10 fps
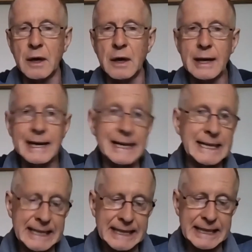
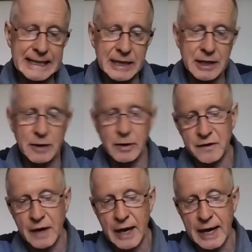India,
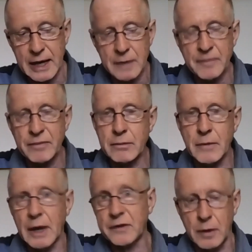USA, and
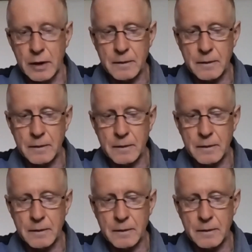so on,